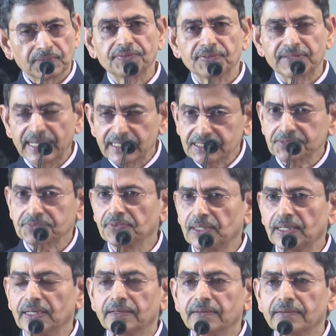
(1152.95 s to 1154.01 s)
And that is
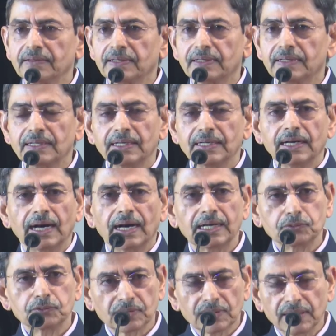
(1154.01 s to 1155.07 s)
where
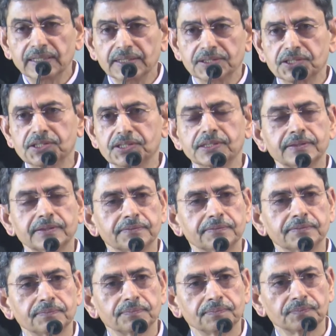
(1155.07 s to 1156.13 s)
I would urge
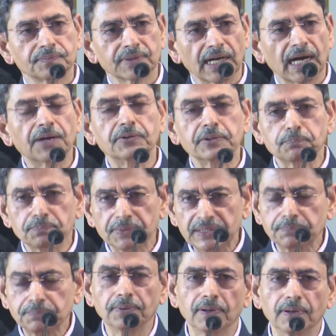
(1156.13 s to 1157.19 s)
our
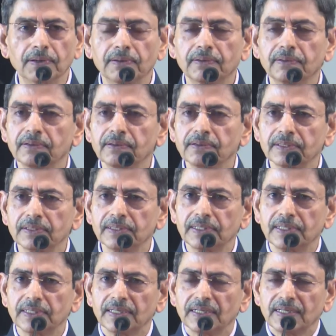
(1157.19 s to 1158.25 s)
people
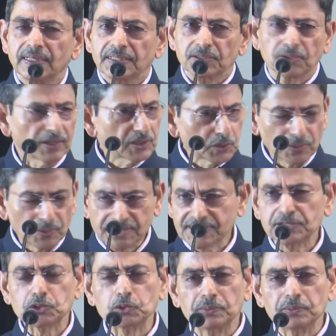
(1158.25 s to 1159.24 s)
not to listen